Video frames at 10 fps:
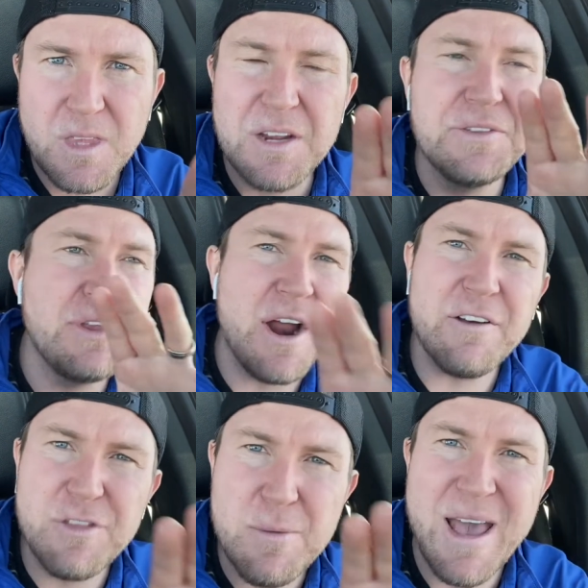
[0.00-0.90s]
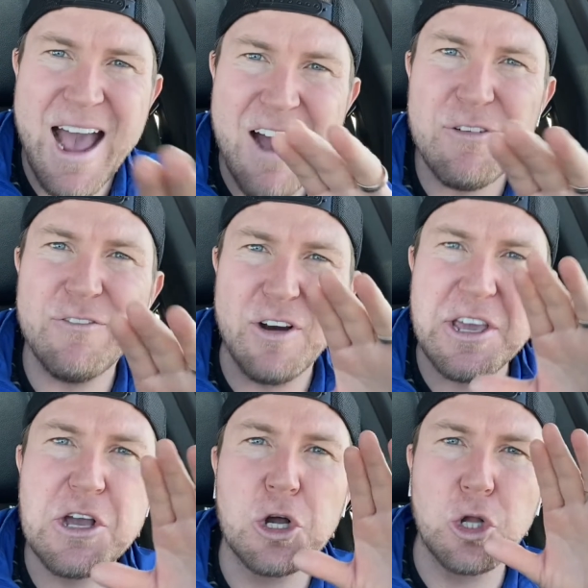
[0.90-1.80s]
None of them have a
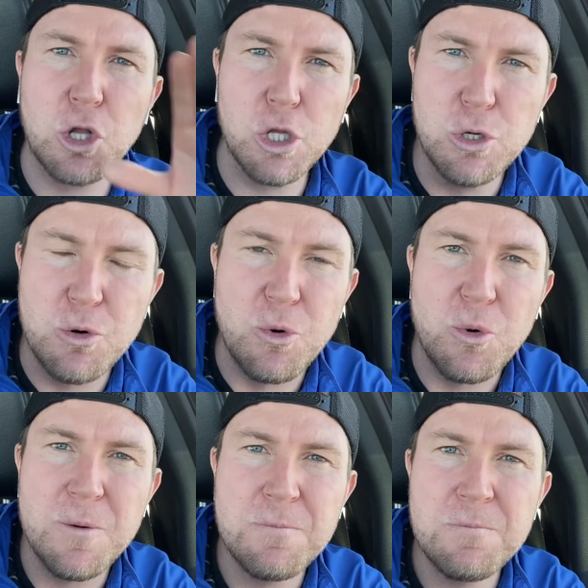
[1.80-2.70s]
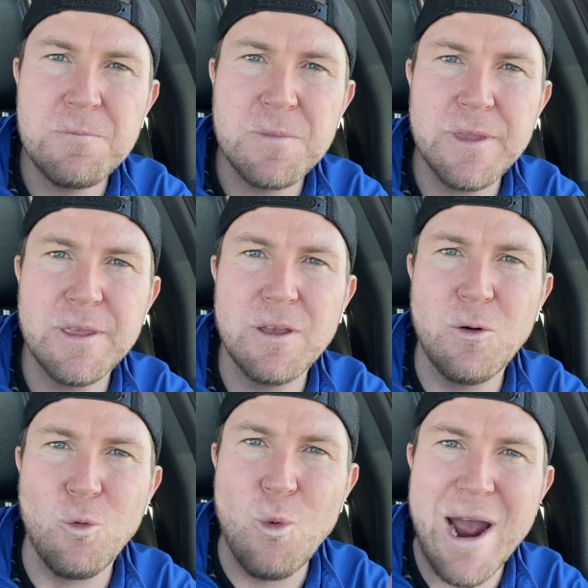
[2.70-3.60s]
fucking clue
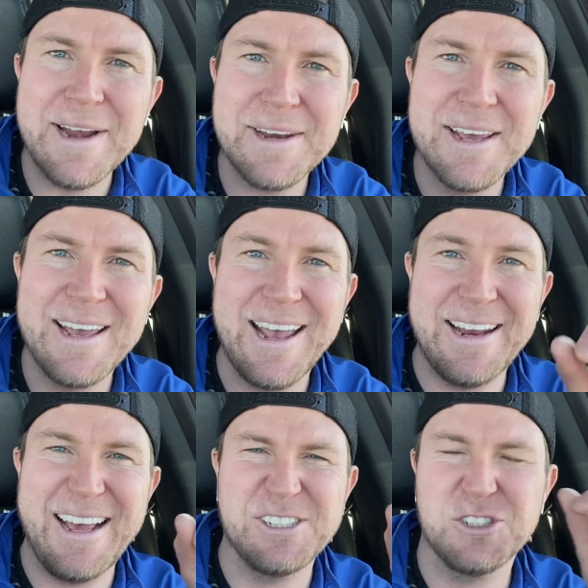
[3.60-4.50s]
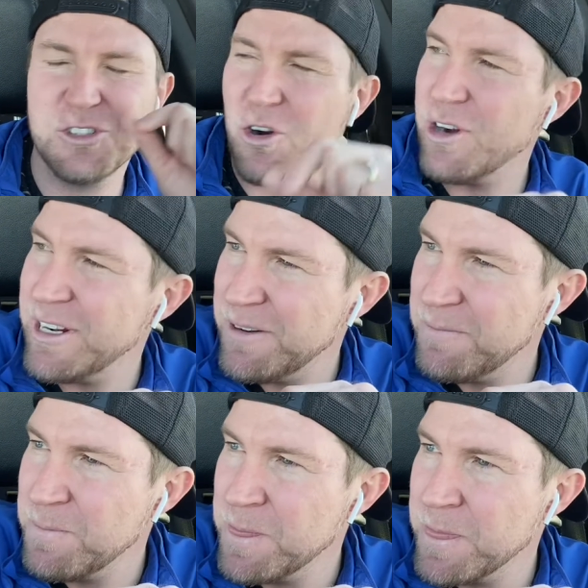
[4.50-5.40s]
when it has started
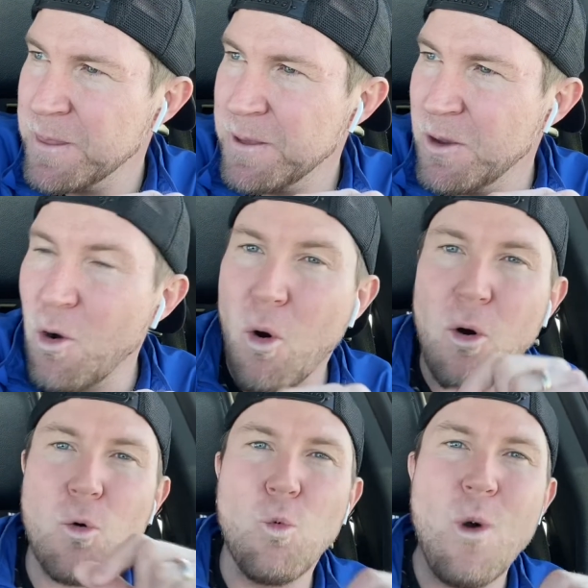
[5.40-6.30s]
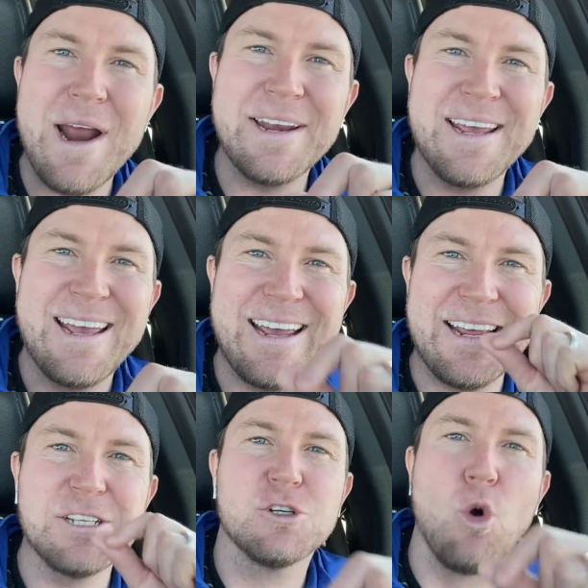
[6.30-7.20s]
or when it
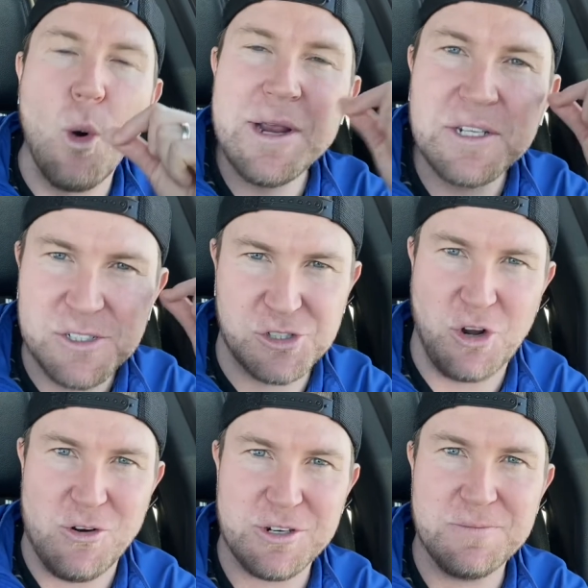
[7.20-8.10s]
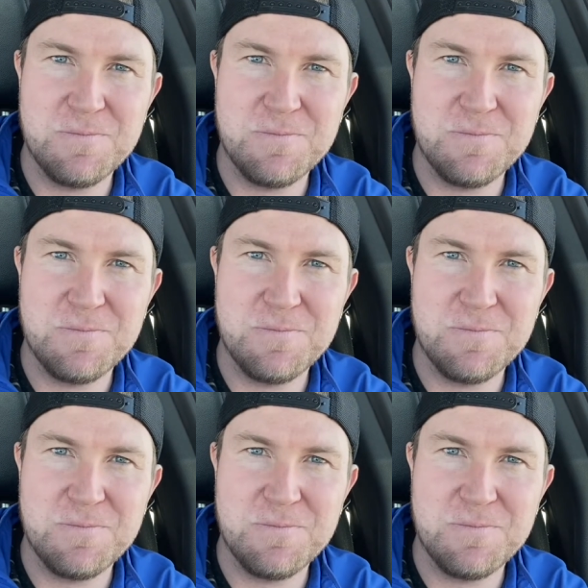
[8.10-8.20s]
is going to start.